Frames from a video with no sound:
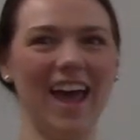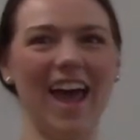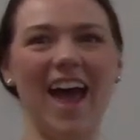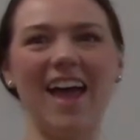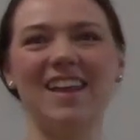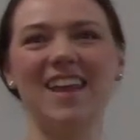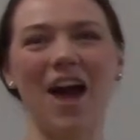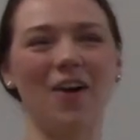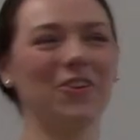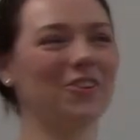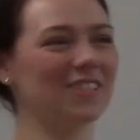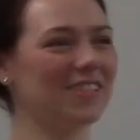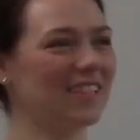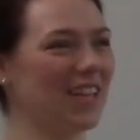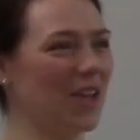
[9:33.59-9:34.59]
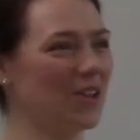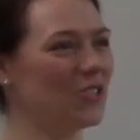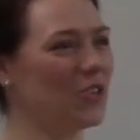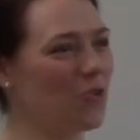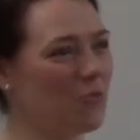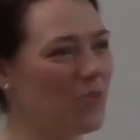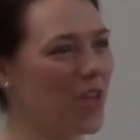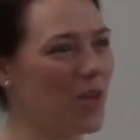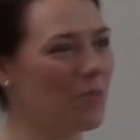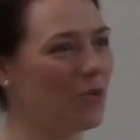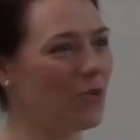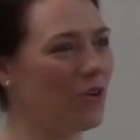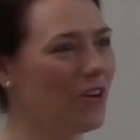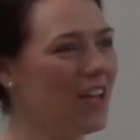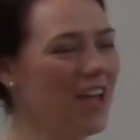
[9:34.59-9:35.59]
And now you're seeing two
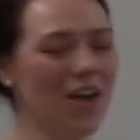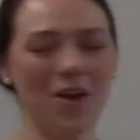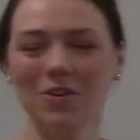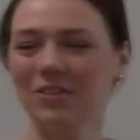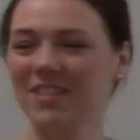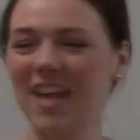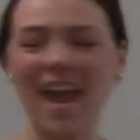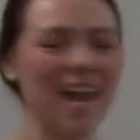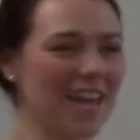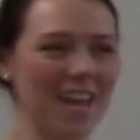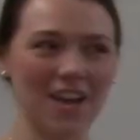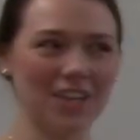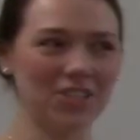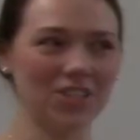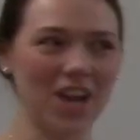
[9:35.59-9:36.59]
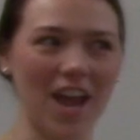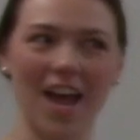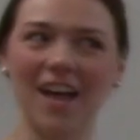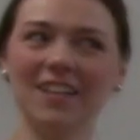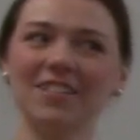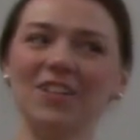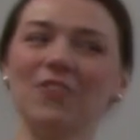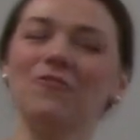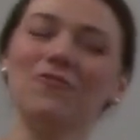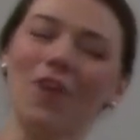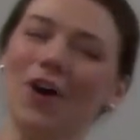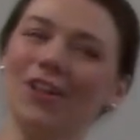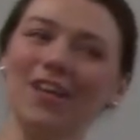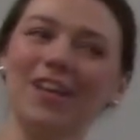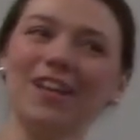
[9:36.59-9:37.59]
people taking a chance and
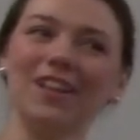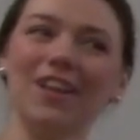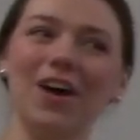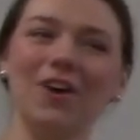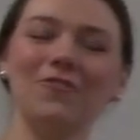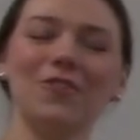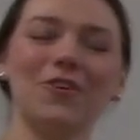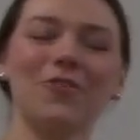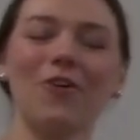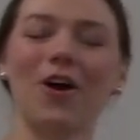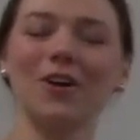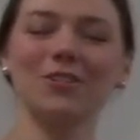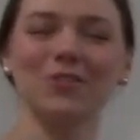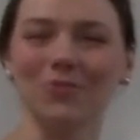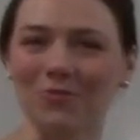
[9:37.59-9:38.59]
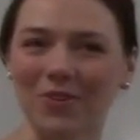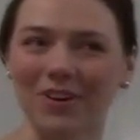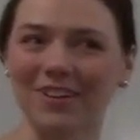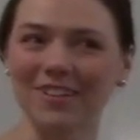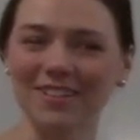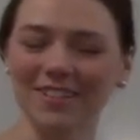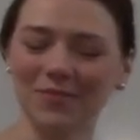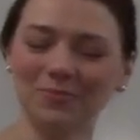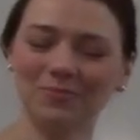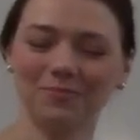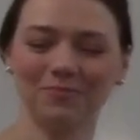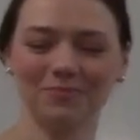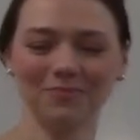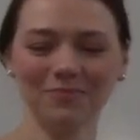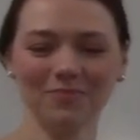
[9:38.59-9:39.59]
falling in love across the world.
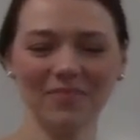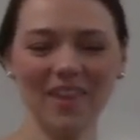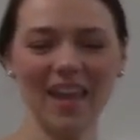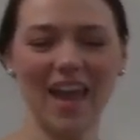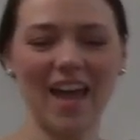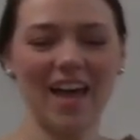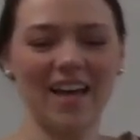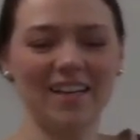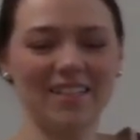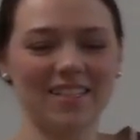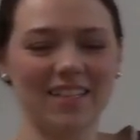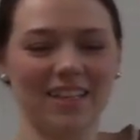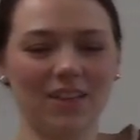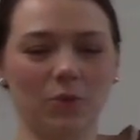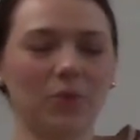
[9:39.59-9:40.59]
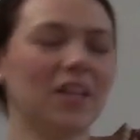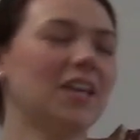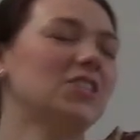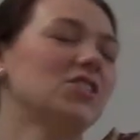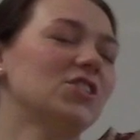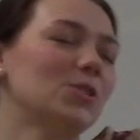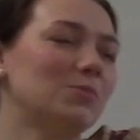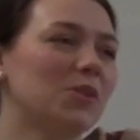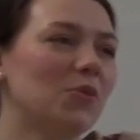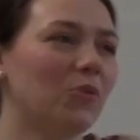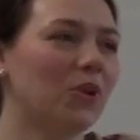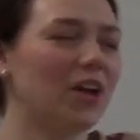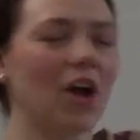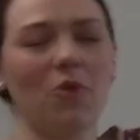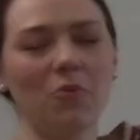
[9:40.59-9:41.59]
And the relationship didn't
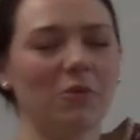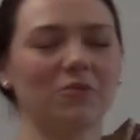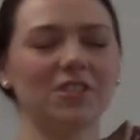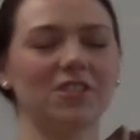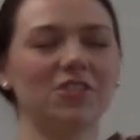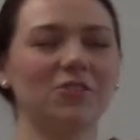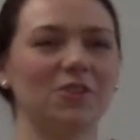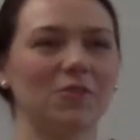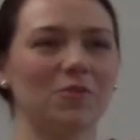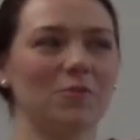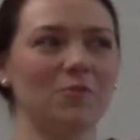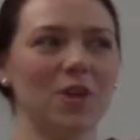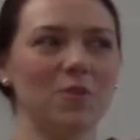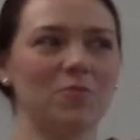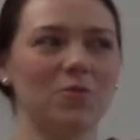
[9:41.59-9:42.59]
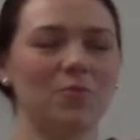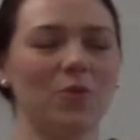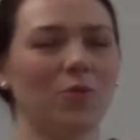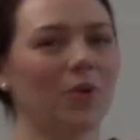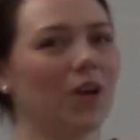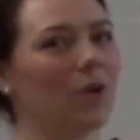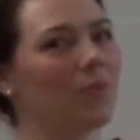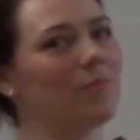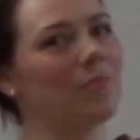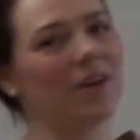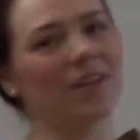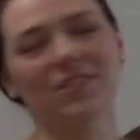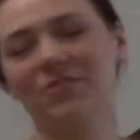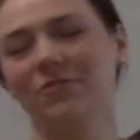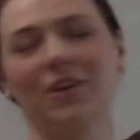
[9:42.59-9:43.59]
work out. We were just two different people, but we are
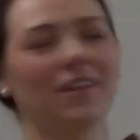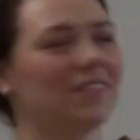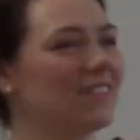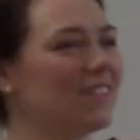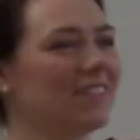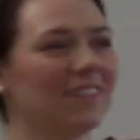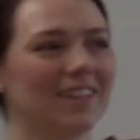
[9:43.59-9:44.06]
best friends.